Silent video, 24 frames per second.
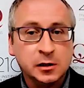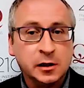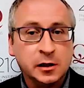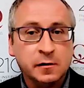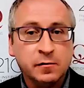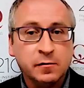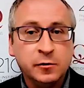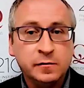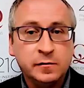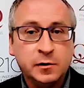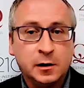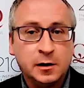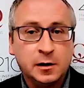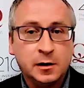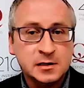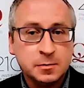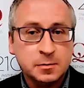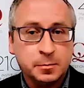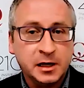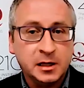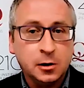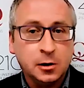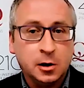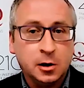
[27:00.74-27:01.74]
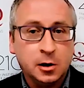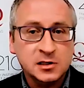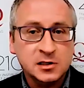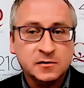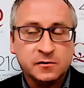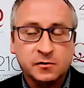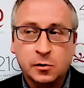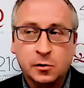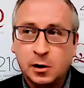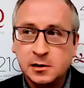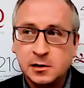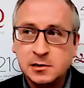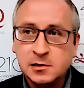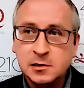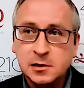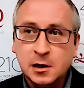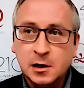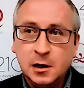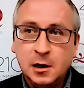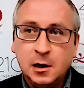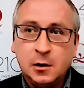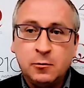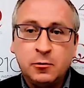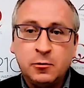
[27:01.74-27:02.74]
they've moved on. It's a big loss for us.
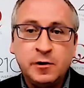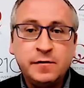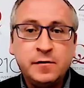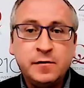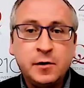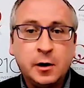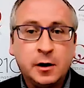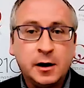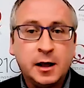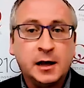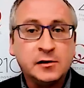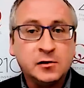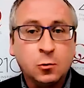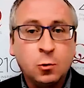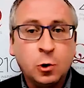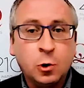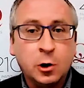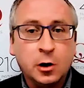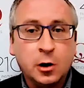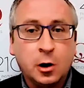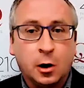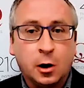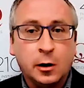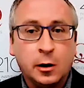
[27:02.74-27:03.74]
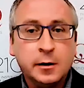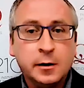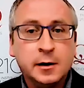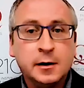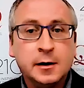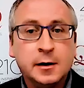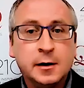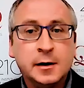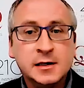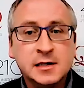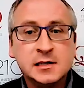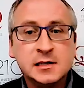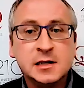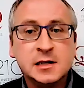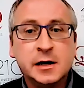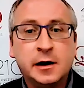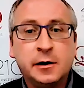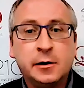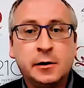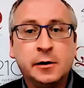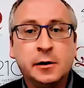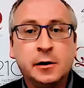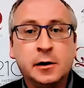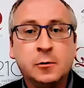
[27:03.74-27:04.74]
We've not had to work hard. And this is an
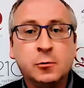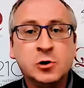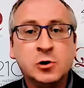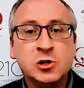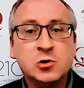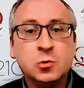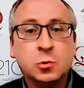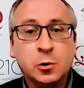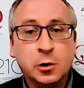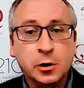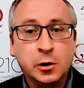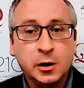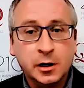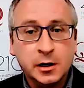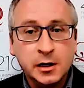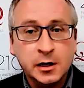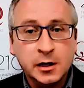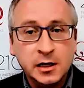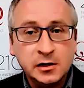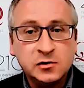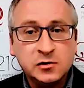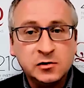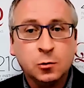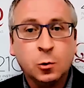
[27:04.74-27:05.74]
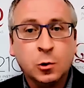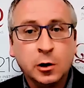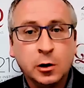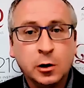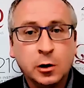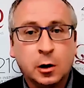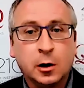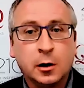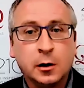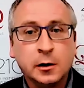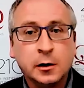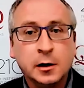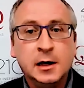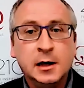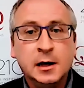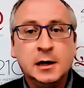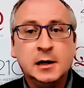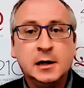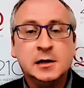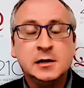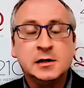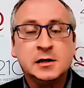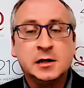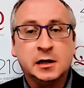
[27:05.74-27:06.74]
area in which we're going to need to work hard
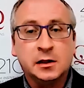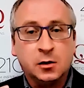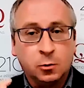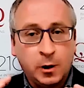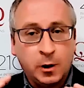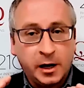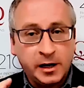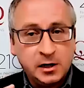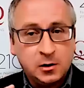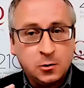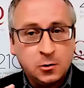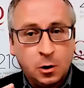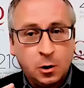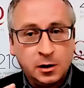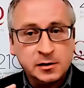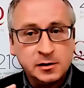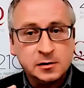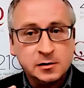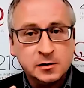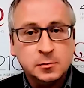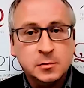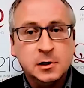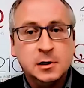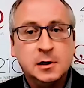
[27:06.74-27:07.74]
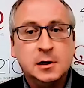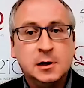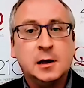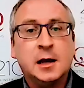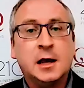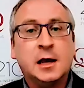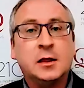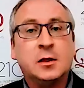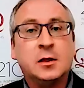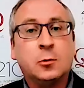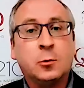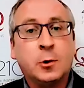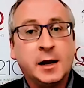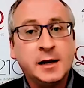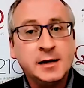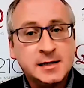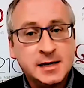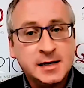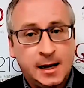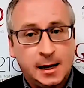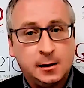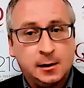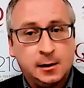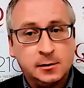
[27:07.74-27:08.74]
to get the right quantum and the right
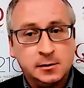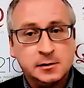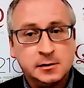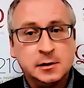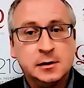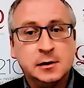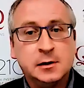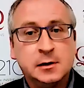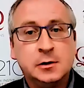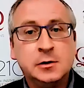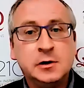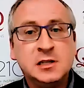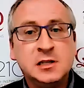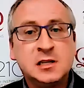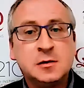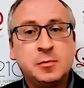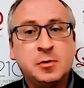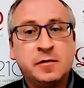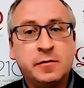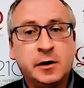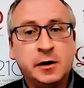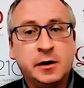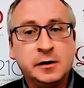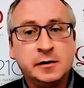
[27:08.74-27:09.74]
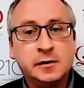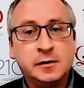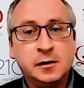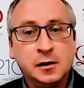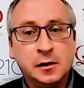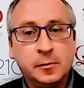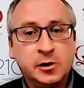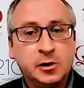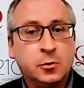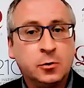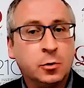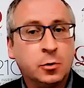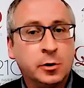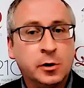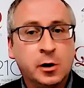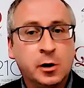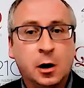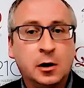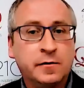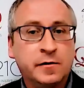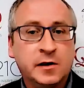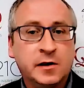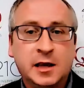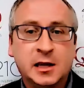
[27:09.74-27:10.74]
talent. And there needs to be a very deliberate
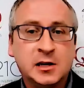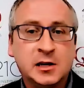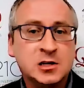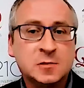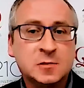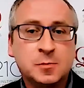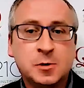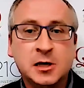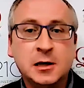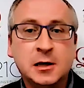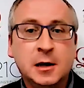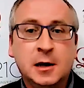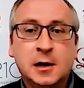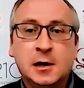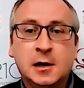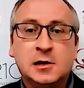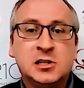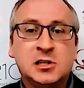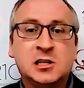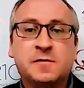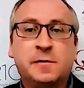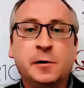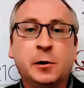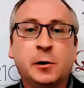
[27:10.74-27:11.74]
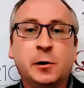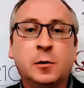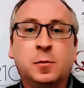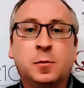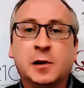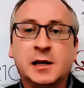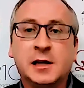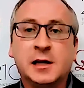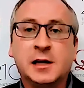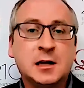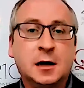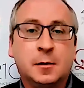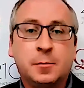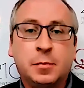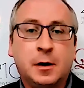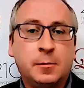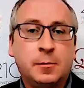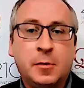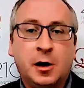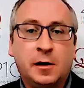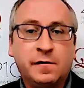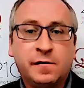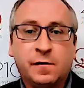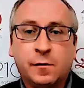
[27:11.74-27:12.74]
choreography. can't just be just fill the place up. I'm
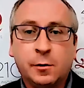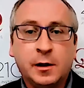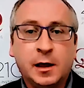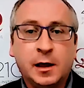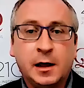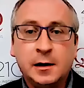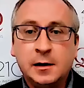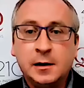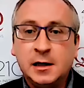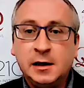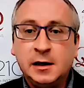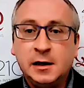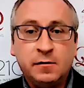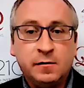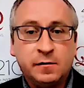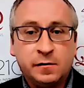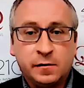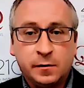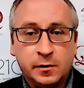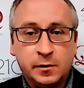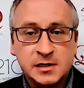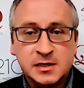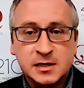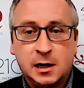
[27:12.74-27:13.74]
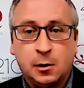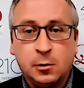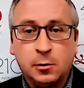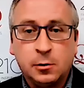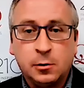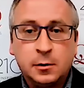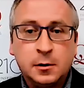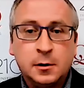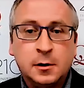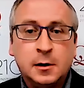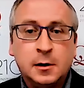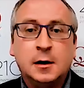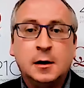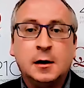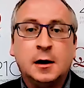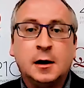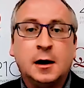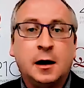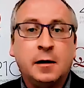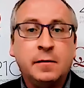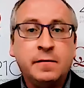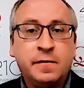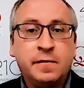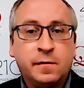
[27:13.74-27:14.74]
not for that, even for the South.
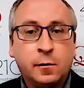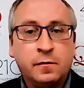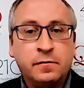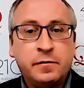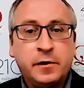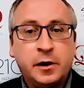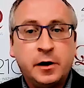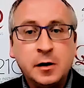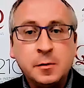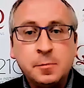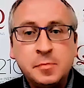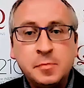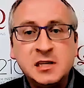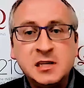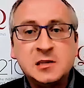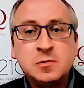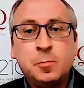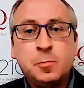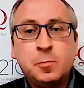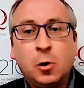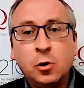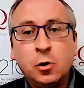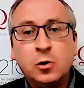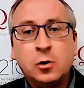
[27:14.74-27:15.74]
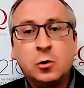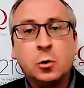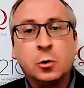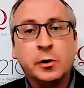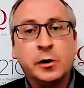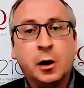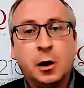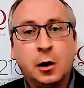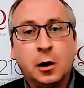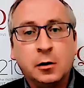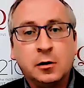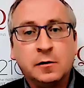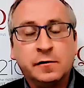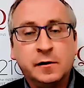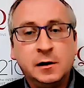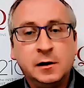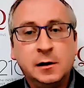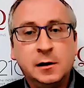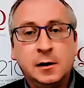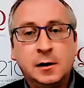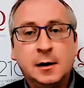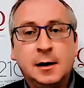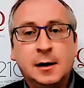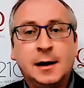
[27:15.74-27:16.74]
I'm for very bespoke
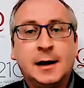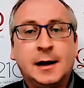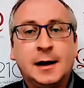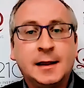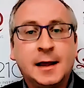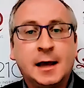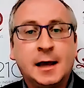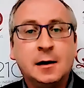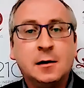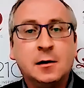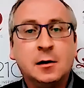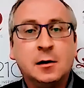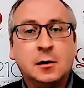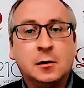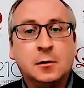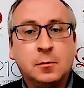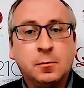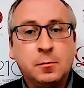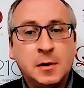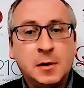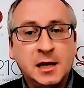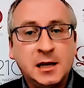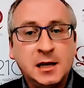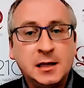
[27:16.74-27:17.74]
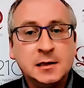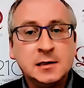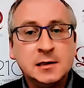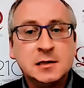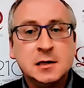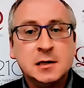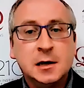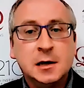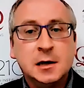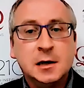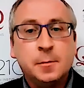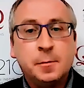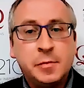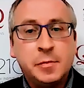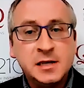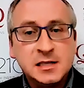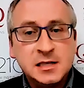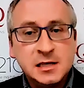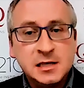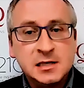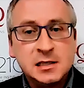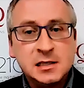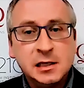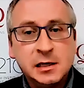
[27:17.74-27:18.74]
choreography. And that means
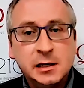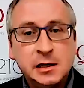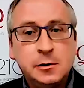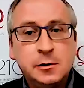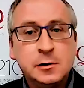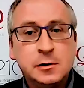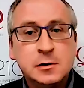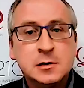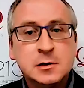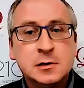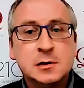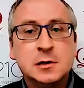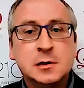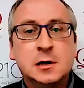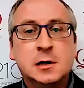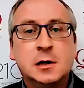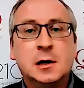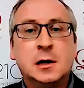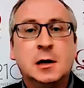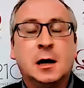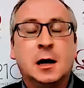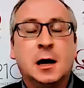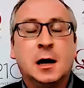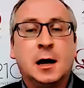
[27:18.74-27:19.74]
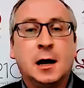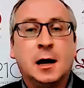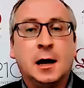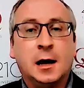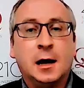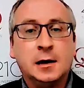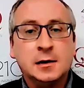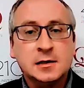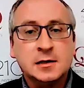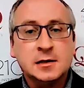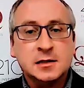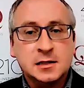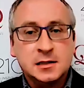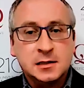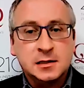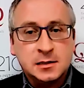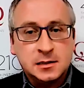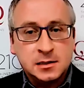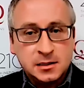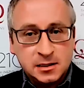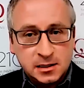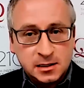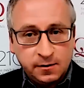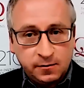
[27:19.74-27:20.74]
business leaders, uh,
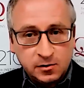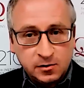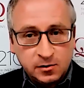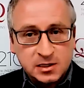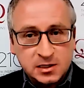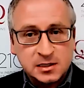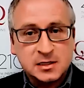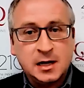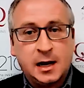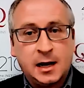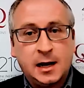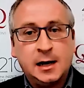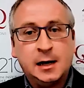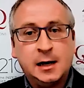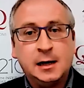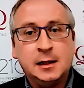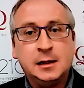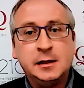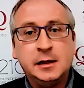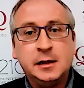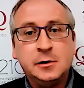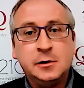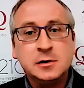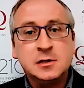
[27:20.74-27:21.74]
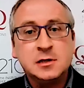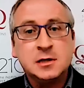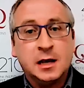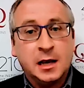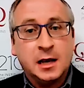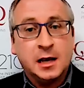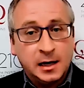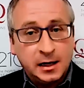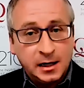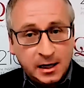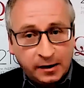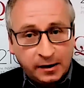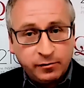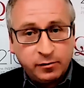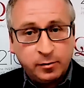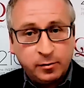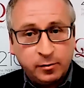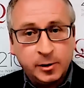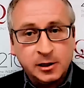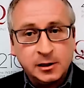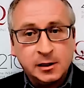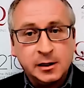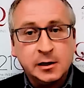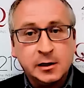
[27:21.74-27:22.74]
civil society leaders and
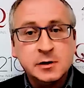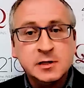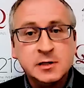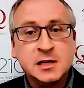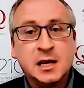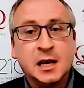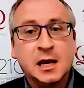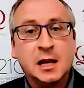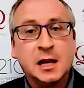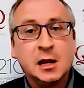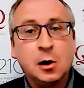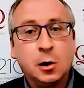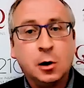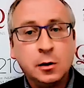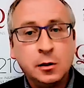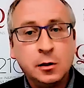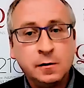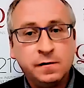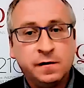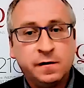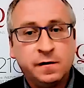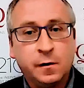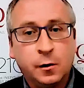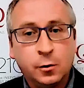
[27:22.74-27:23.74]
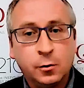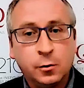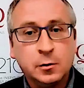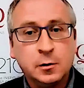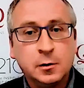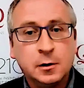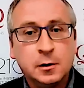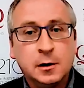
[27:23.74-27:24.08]
government leaders getting on the phone,